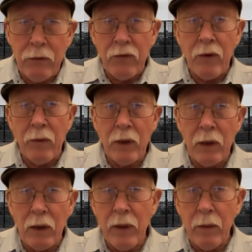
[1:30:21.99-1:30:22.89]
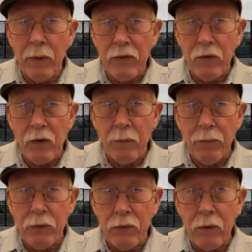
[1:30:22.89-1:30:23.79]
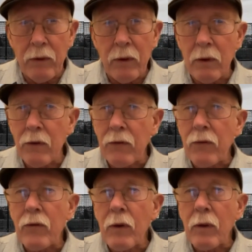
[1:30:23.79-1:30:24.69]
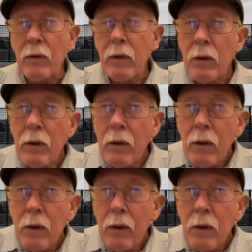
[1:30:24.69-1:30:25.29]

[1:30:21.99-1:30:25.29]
You send me an email message, I'll put you on the list. So.